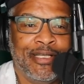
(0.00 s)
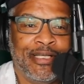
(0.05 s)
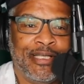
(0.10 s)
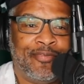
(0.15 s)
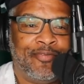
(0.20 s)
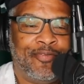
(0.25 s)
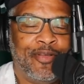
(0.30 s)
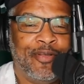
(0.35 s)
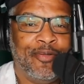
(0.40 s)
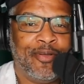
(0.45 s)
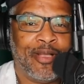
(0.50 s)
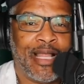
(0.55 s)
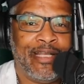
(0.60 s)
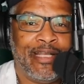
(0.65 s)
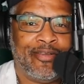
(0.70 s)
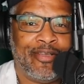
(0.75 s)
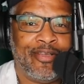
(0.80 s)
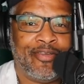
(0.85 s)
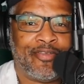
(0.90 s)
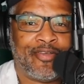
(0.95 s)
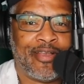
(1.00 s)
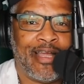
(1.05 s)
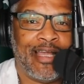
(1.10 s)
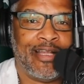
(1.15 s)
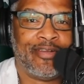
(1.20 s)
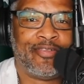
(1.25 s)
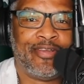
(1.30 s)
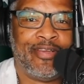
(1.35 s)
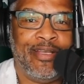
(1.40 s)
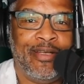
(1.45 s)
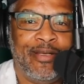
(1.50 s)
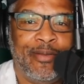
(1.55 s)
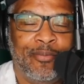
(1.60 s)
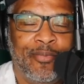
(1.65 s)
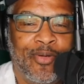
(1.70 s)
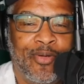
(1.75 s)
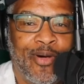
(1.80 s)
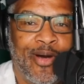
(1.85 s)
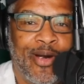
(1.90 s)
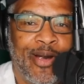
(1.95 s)
If you like this content and
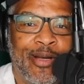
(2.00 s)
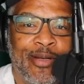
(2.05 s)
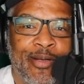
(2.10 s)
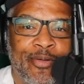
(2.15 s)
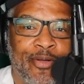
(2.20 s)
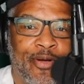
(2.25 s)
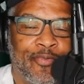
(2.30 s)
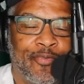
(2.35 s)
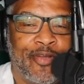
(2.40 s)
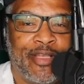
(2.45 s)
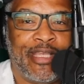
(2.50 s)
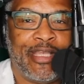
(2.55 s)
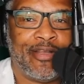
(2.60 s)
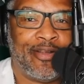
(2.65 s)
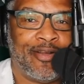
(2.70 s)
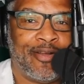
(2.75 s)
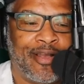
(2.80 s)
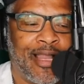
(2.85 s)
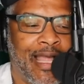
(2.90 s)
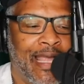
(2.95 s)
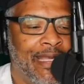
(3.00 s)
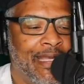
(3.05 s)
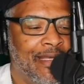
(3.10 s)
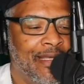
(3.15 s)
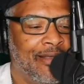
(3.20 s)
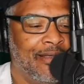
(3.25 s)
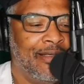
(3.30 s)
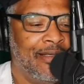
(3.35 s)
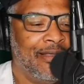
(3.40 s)
more, don't forget to like,